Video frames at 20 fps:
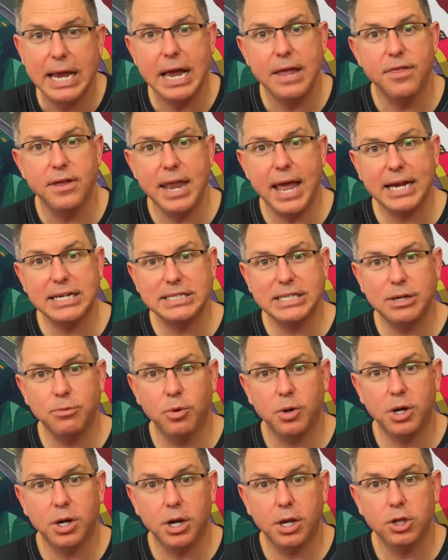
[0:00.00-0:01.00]
the next thing
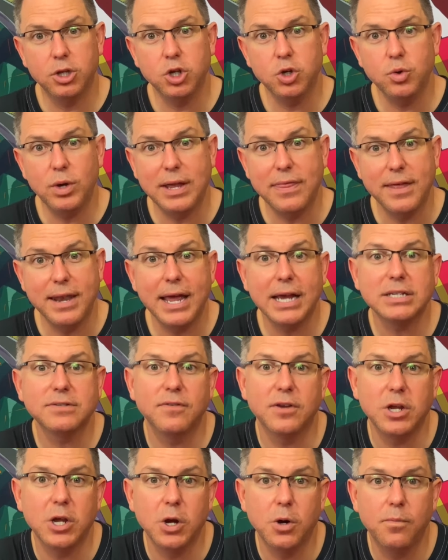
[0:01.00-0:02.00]
we're going to do in the next
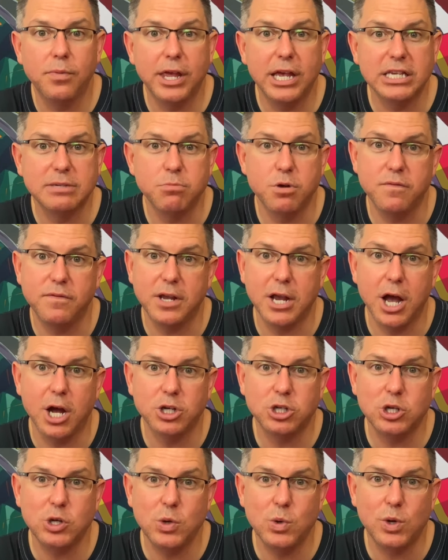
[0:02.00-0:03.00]
video is moving
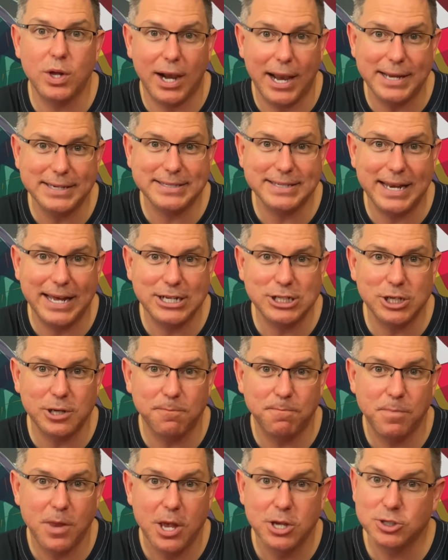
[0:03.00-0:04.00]
on to class selection.
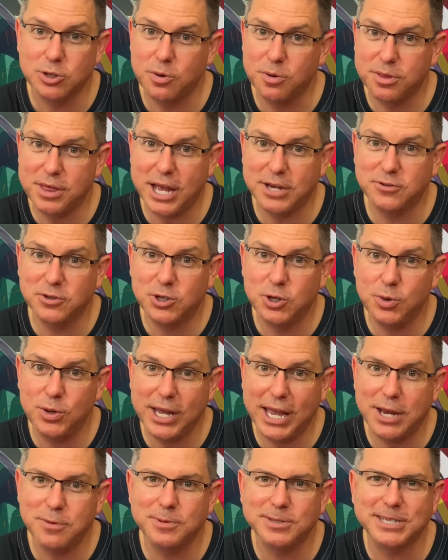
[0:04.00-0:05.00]
So thanks for
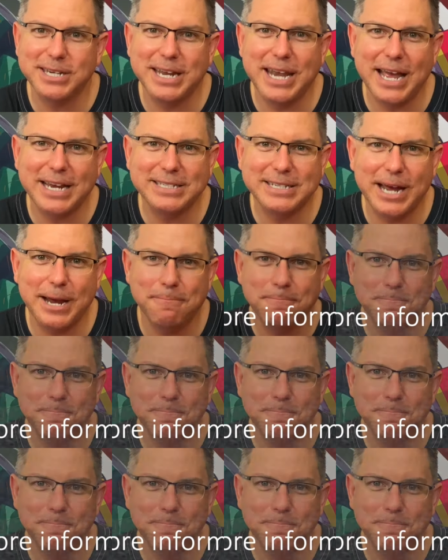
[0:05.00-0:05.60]
tuning in. We'll see you next time.